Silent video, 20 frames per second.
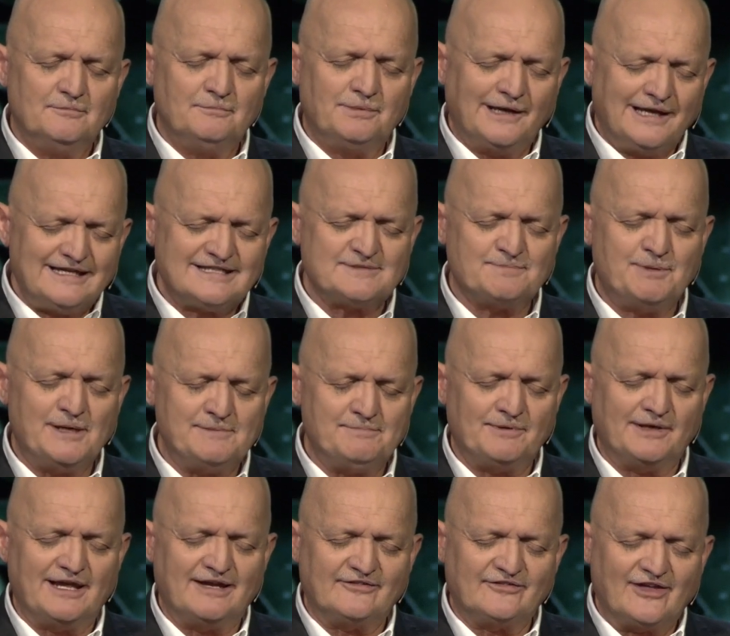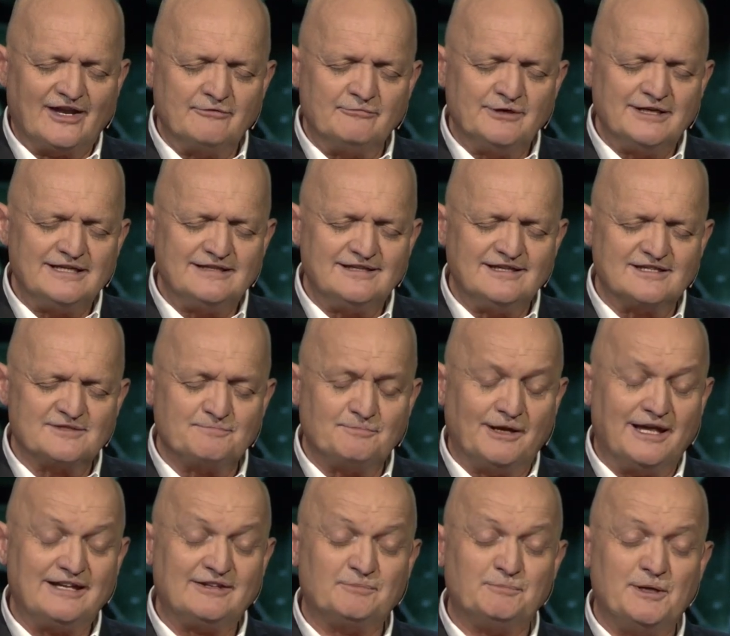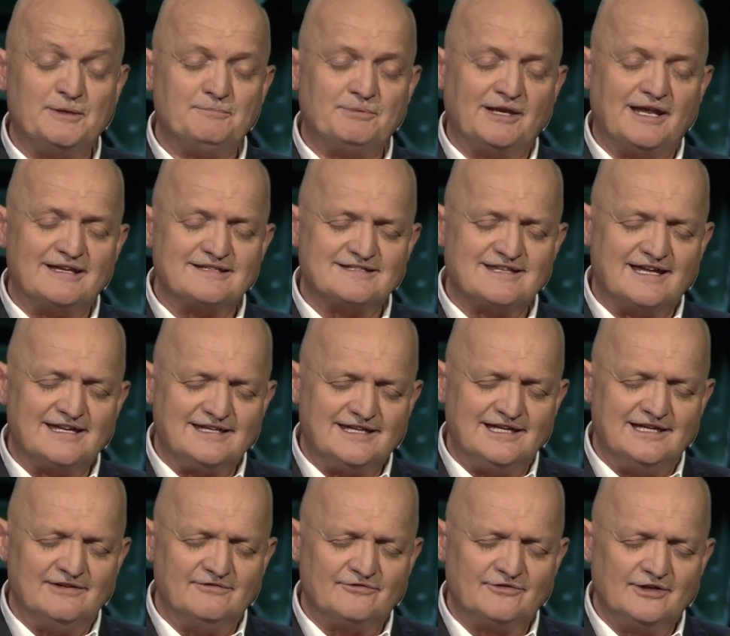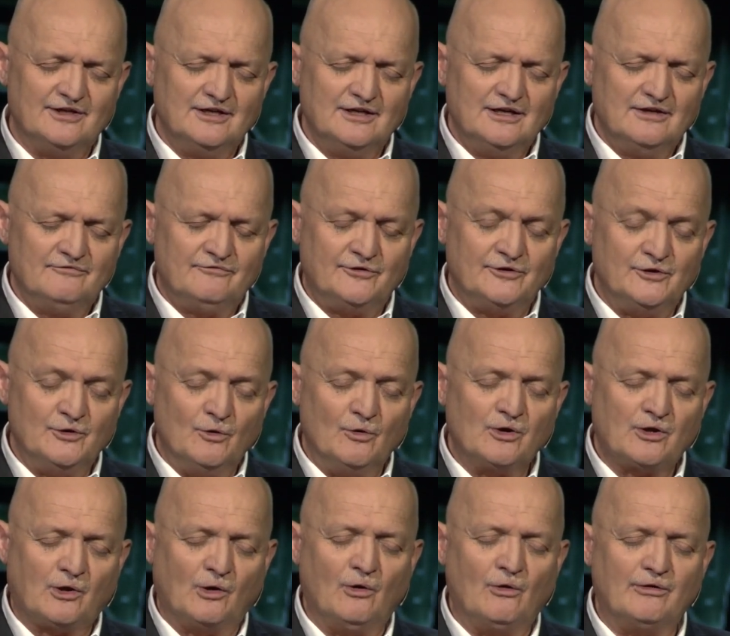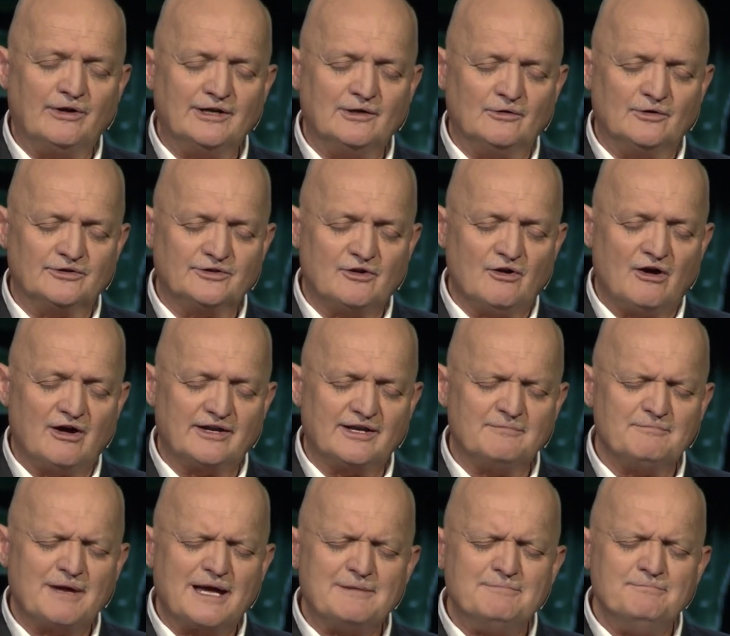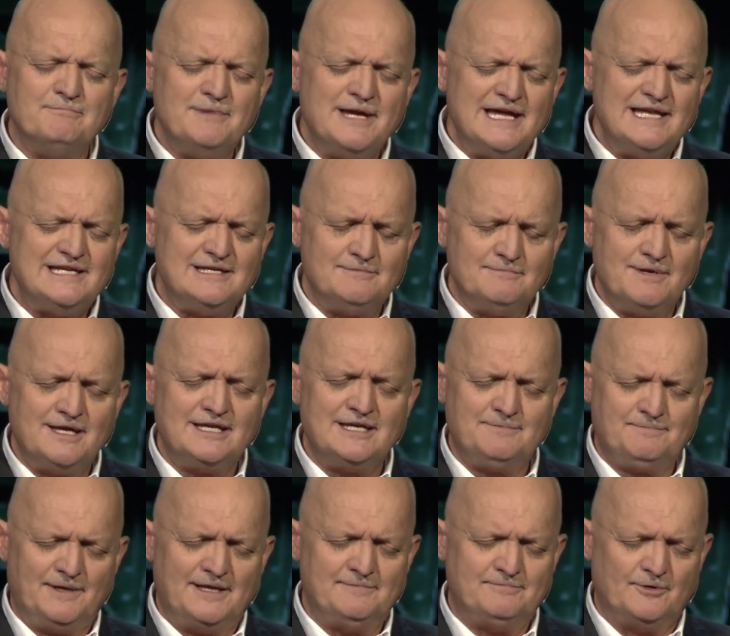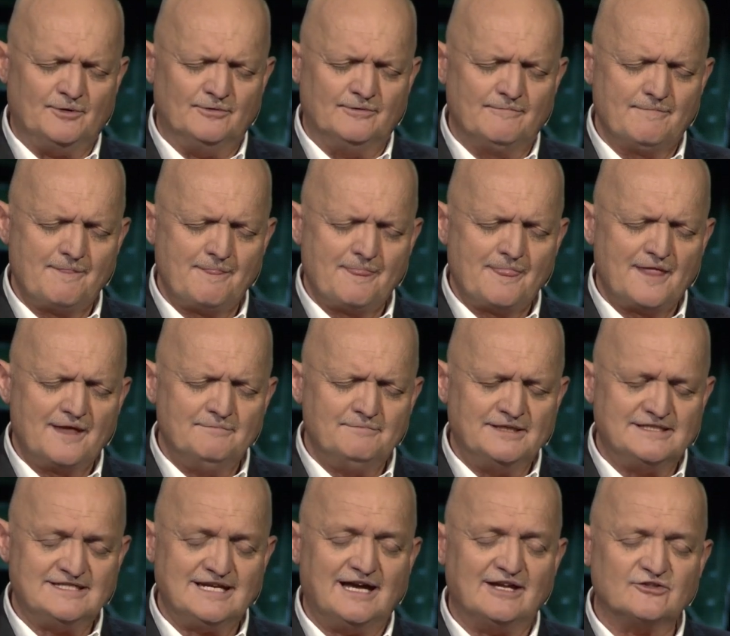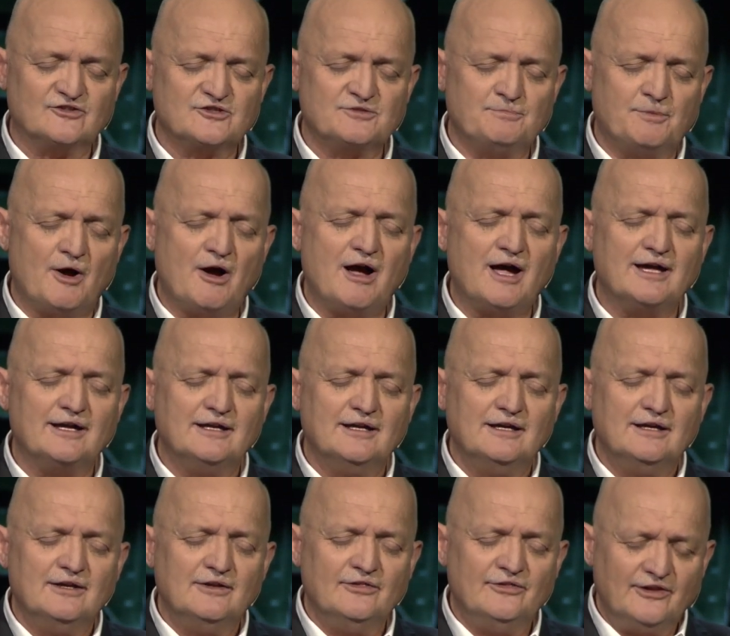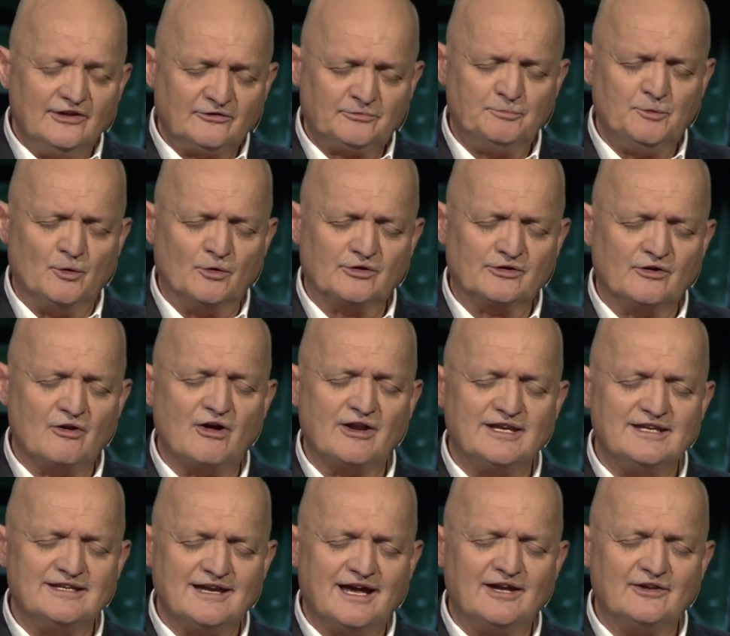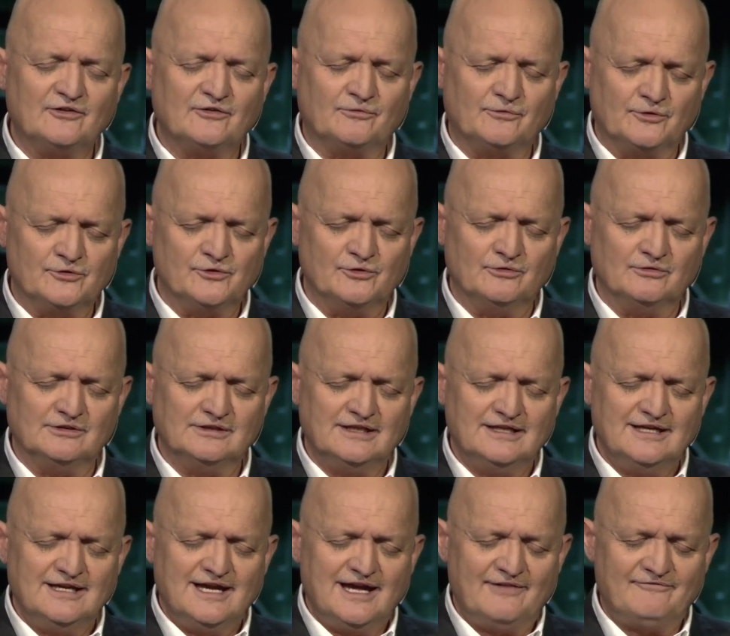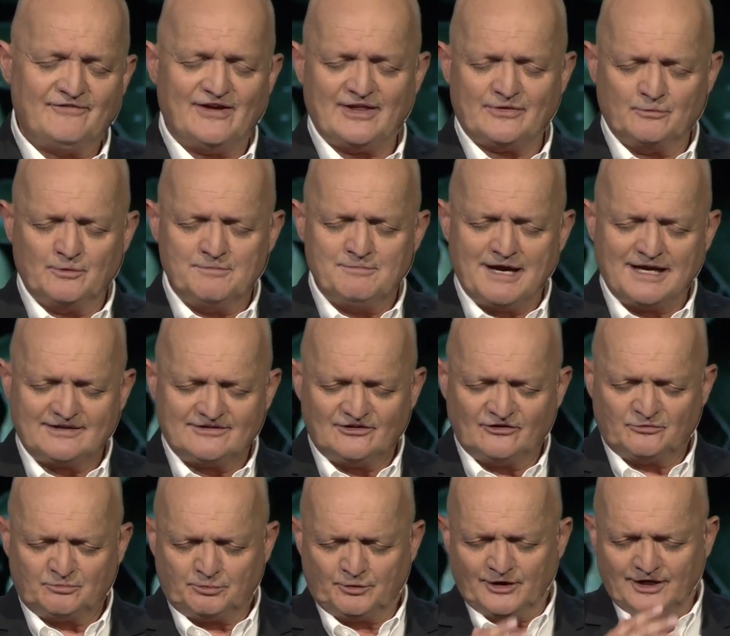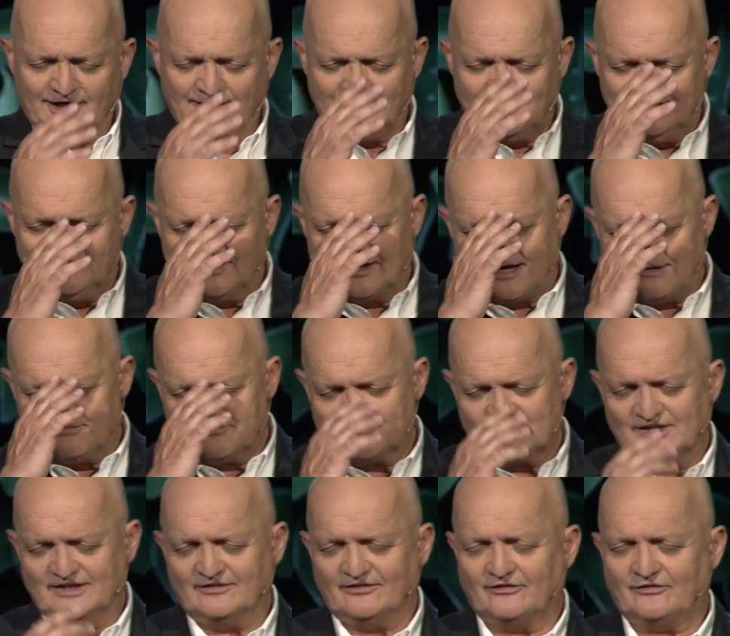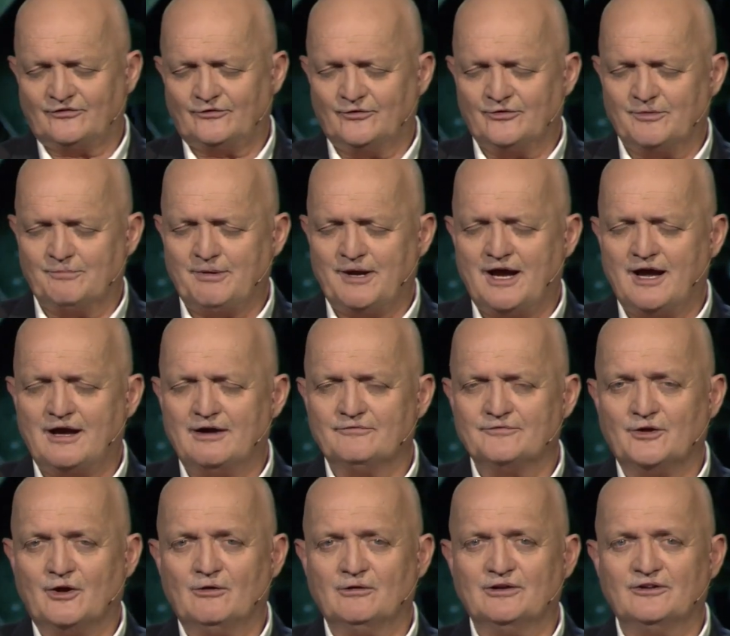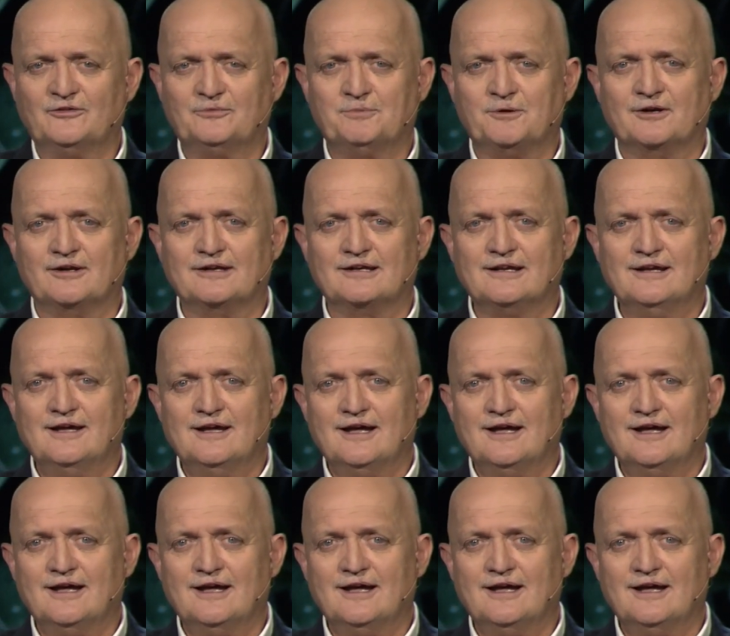Bless people as they read this. Bless people as they give. For your glory, Lord God, and may many, many people be touched by this book, 90 Days of Renewal. And Father, we make this prayer in the name of Jesus through the power of your Holy Spirit.